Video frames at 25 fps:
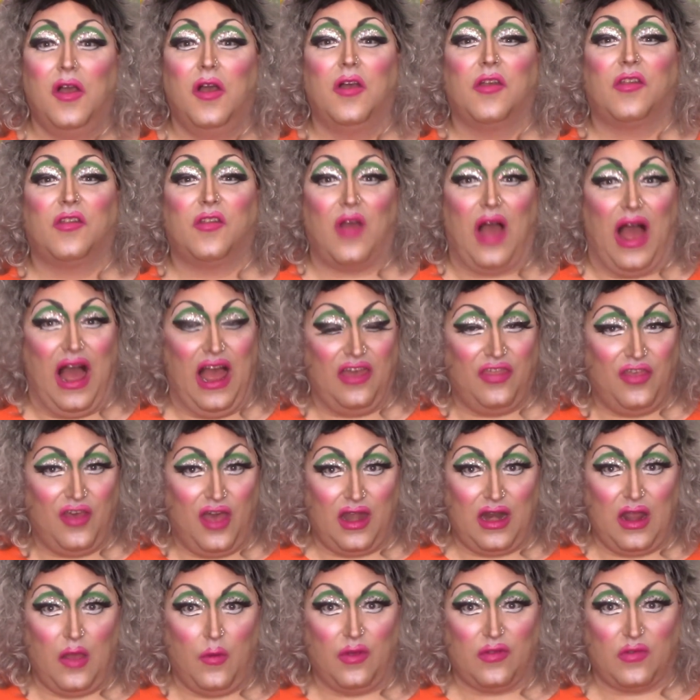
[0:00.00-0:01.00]
So I
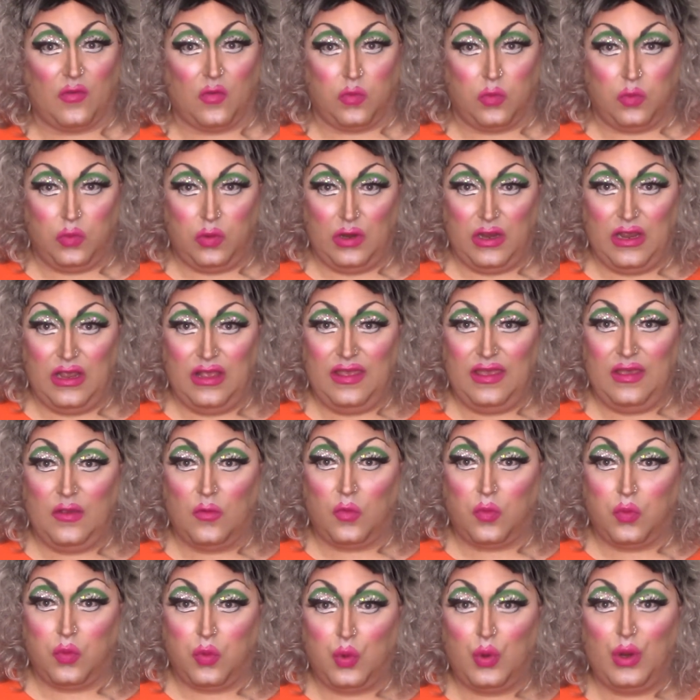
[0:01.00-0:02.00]
thought it was really,
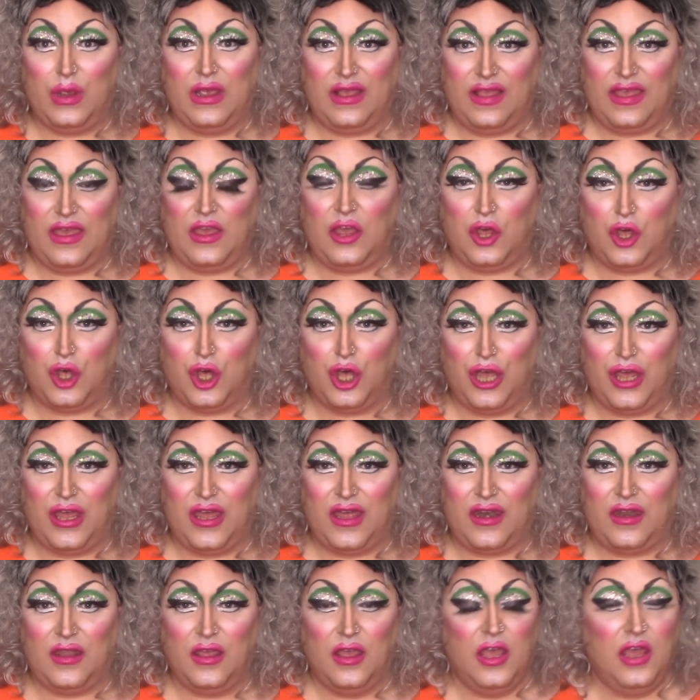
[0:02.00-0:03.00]
really
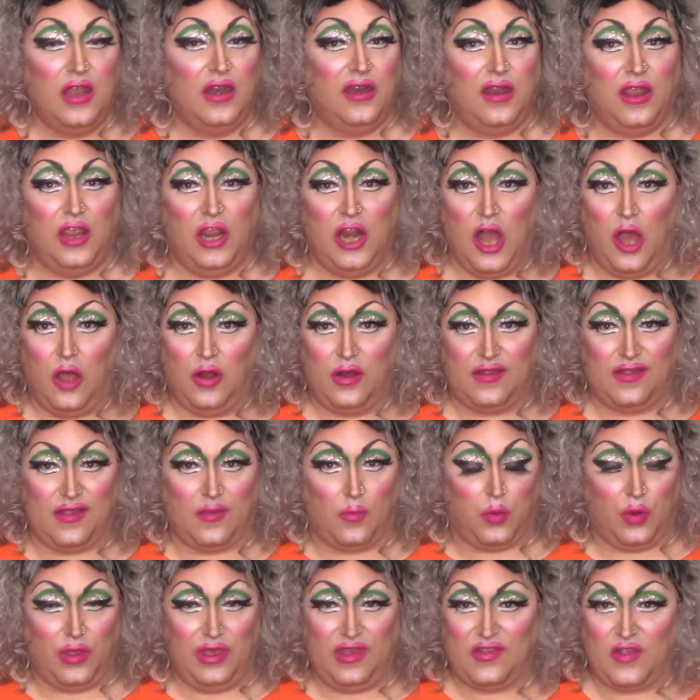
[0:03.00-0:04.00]
good, you know, just to
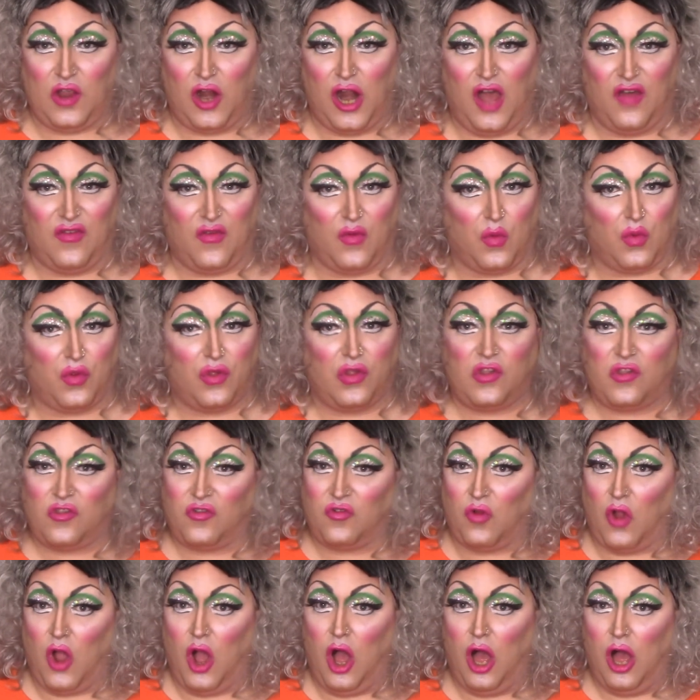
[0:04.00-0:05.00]
really start off
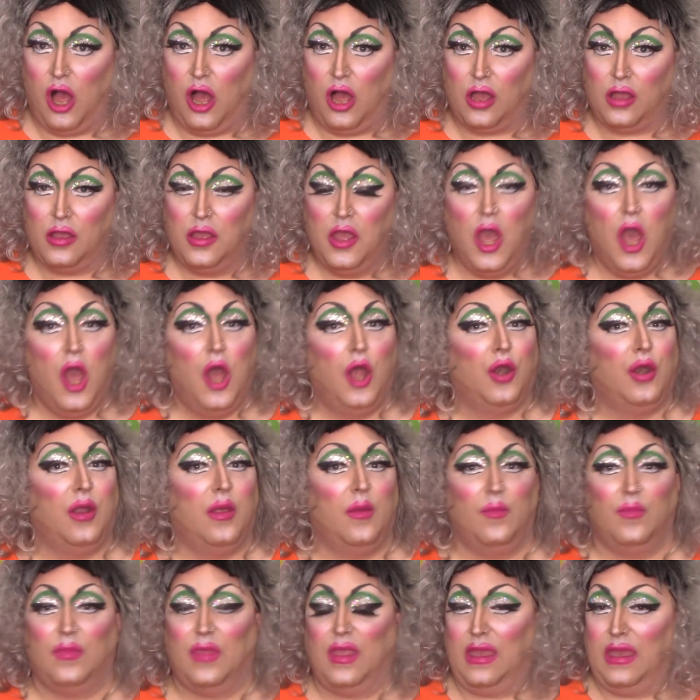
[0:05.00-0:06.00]
strong,
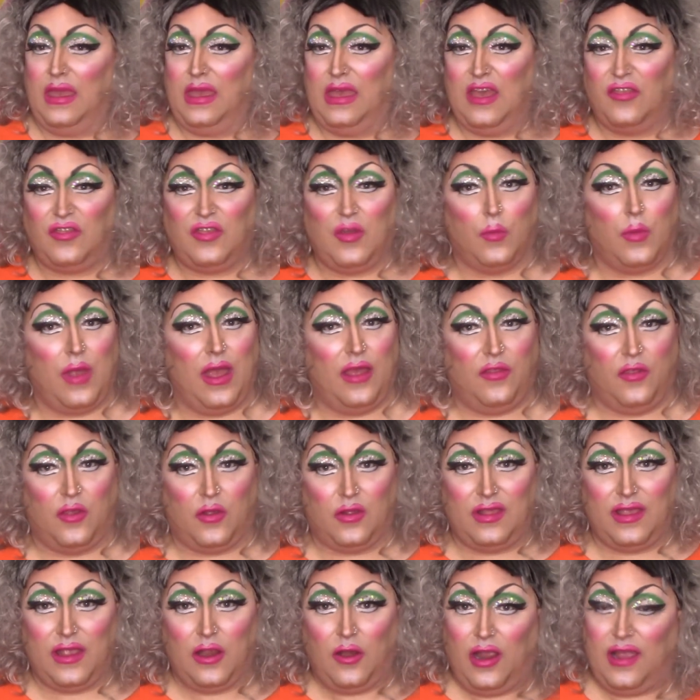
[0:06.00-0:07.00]
get them right in their
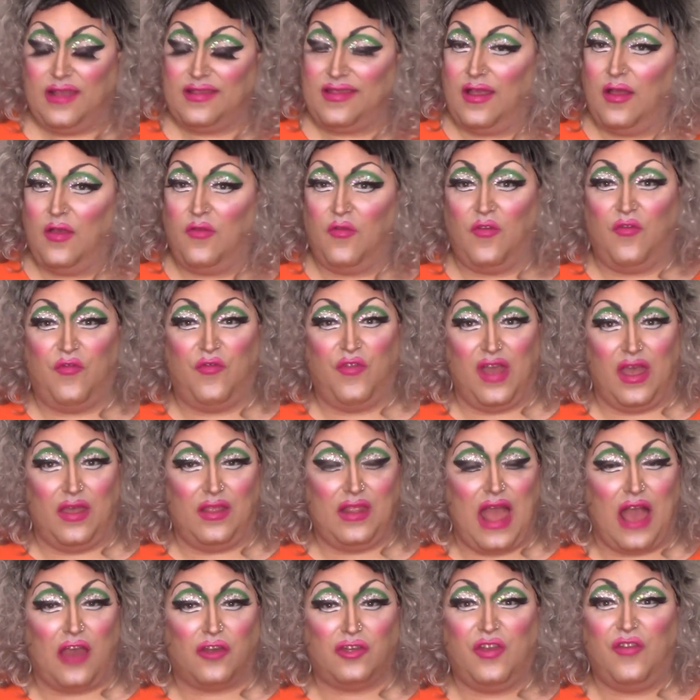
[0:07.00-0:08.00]
lyrics,
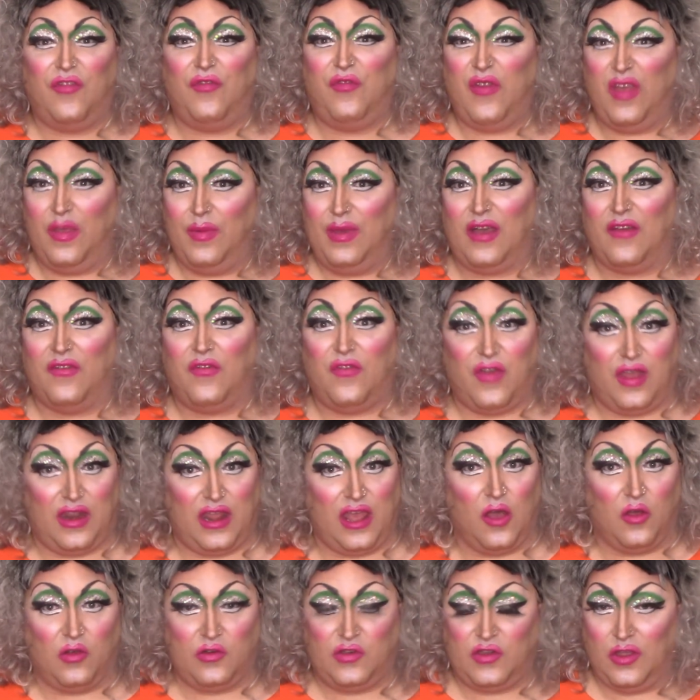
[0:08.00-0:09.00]
and actually filming a
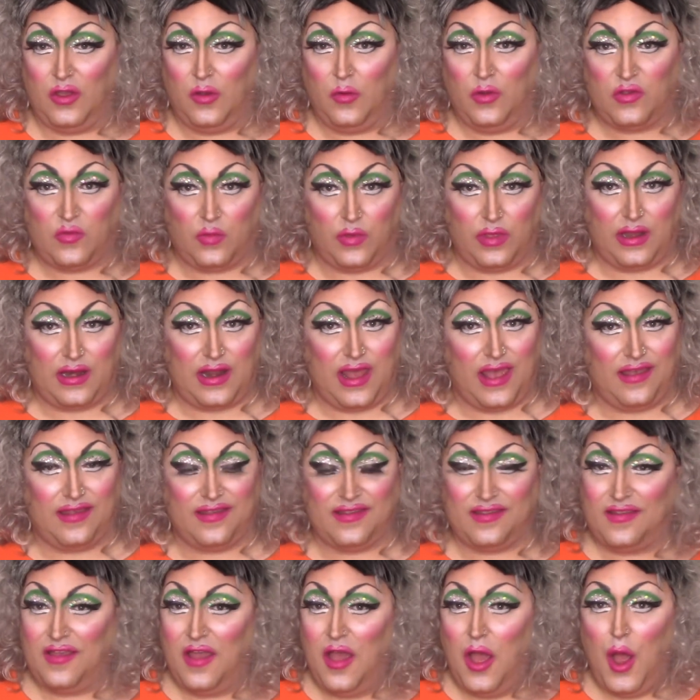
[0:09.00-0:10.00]
video too was really
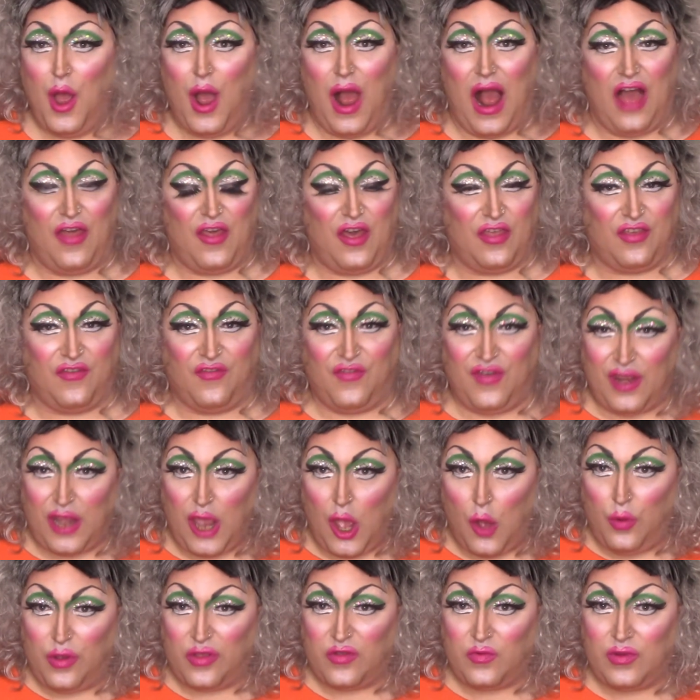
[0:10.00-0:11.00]
nice. I thought the
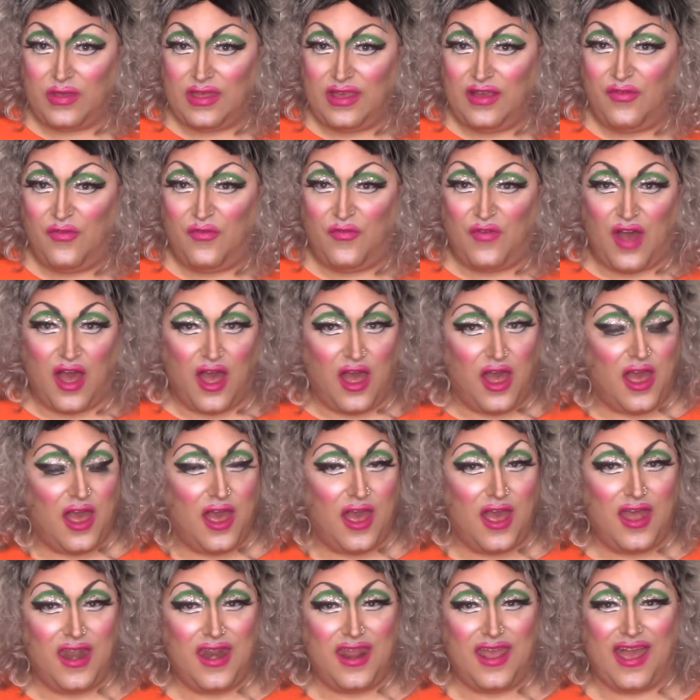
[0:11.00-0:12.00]
video was really
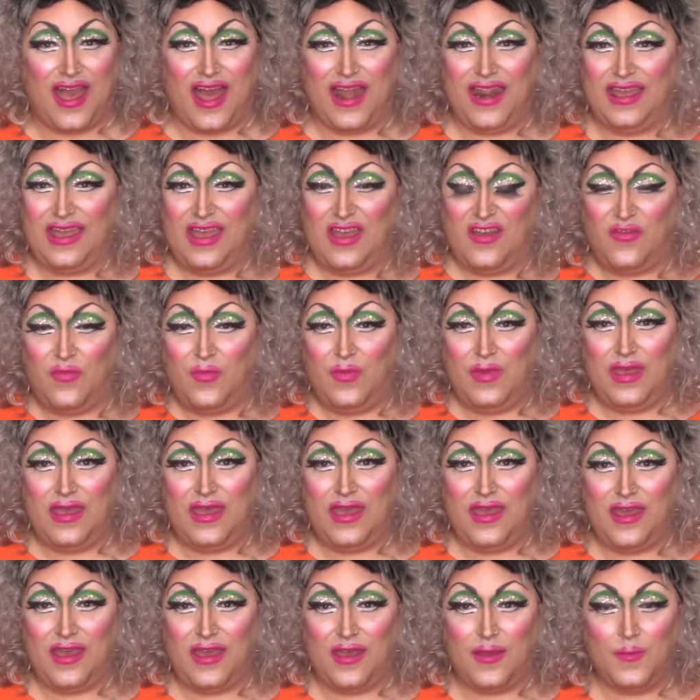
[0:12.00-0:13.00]
fun. It kind of gave
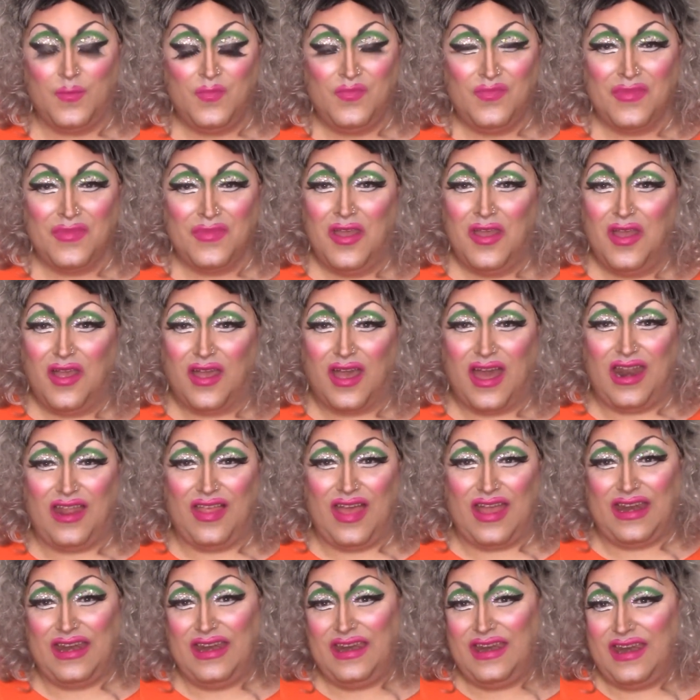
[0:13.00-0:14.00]
me kind of
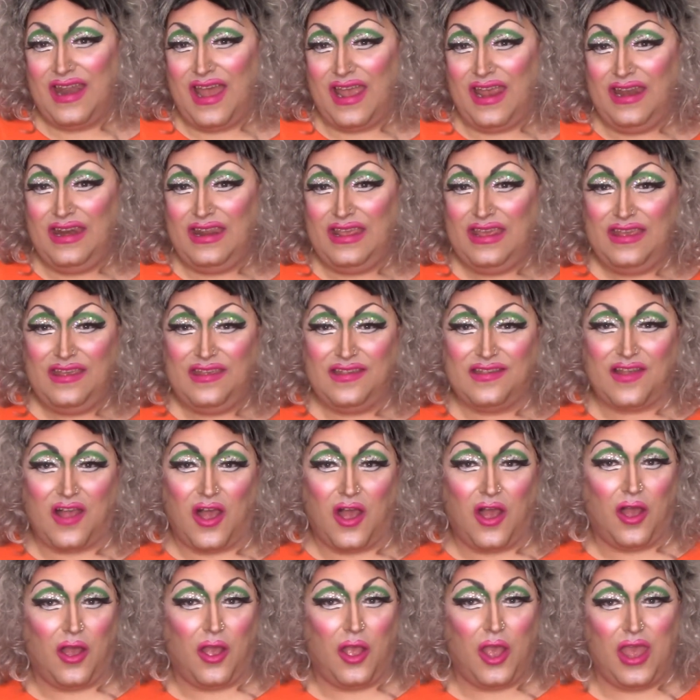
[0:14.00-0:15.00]
like 90s
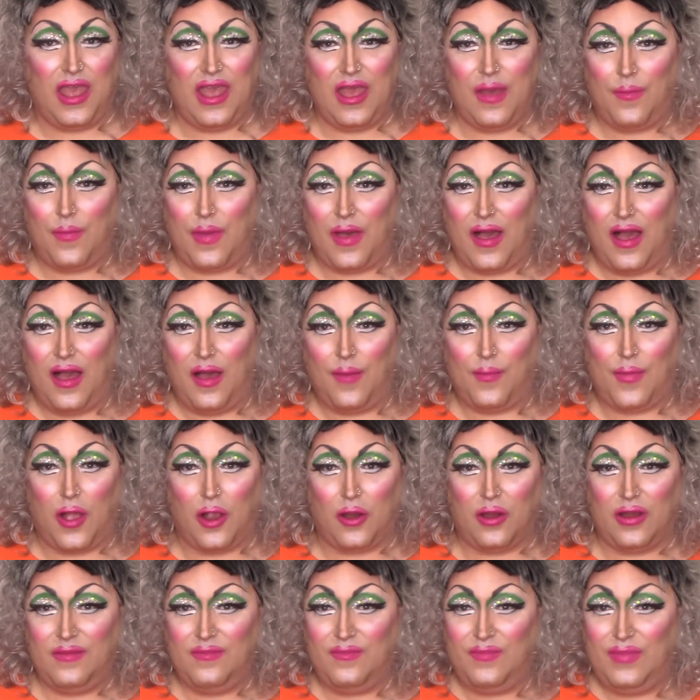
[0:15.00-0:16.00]
hip-hop,
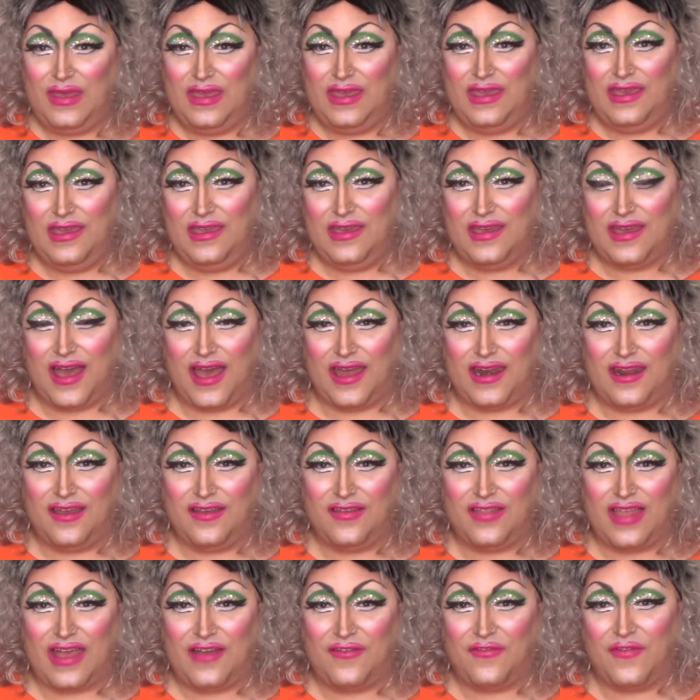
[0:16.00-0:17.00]
R&B kind
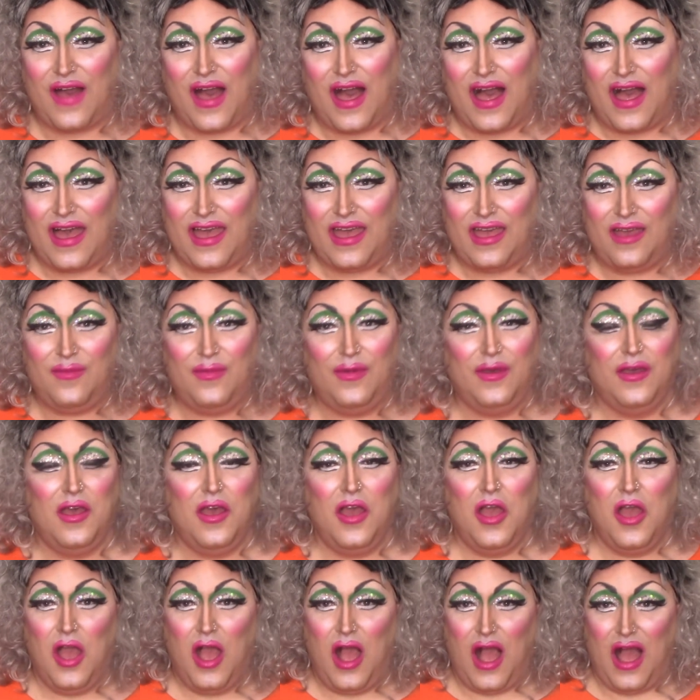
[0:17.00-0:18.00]
of like vibe.
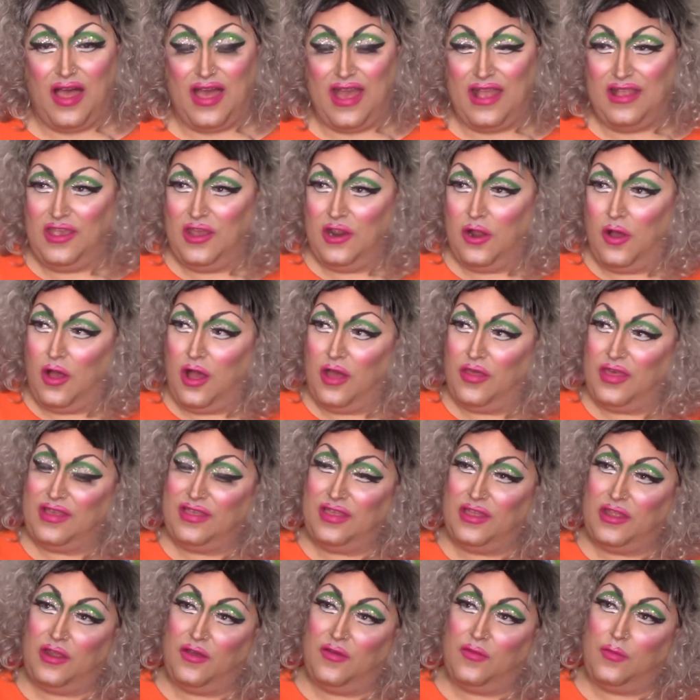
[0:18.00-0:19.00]
I liked, you know, all like
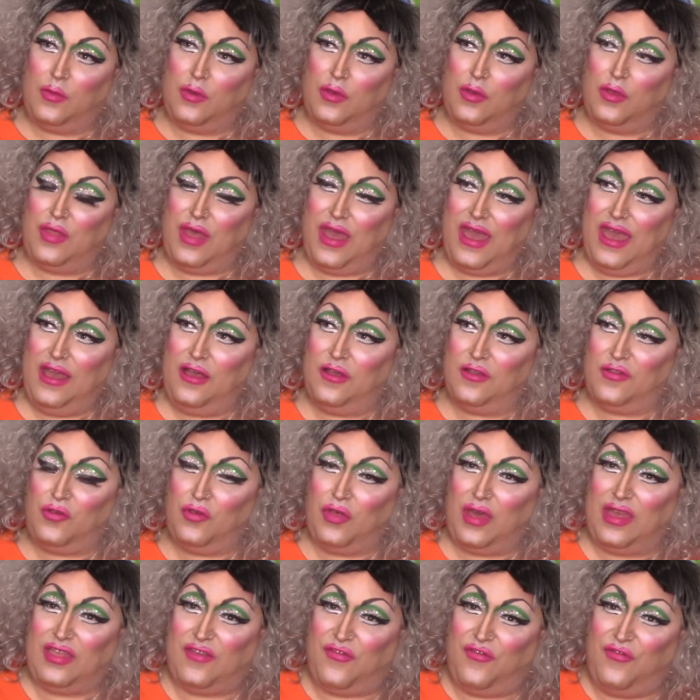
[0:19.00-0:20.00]
the little angles for
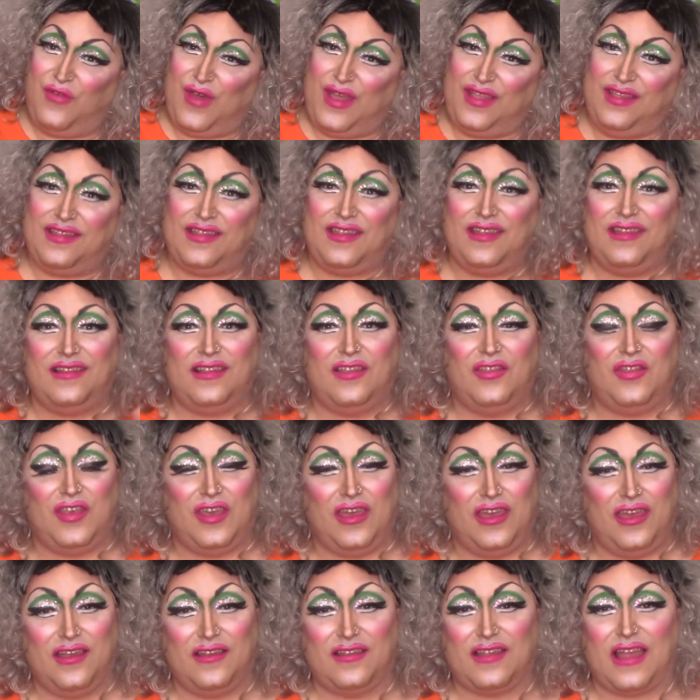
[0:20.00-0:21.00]
like the fences and
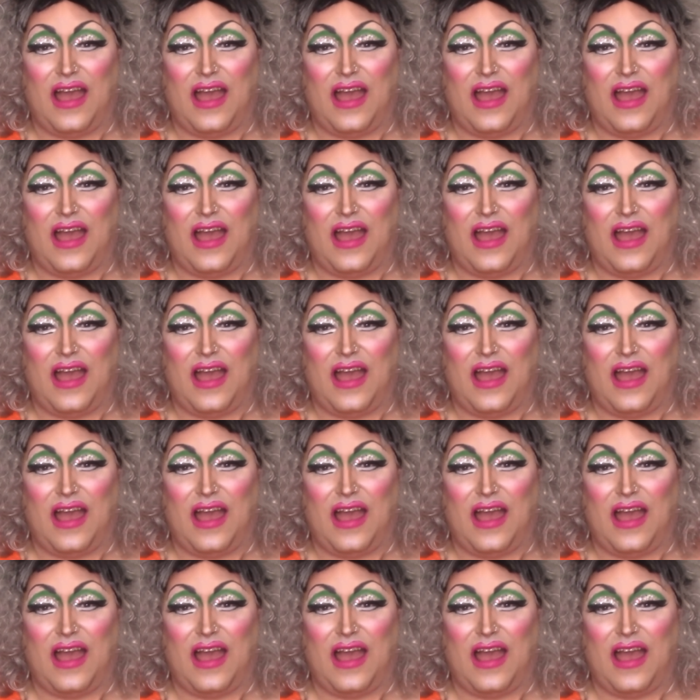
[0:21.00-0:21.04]
things.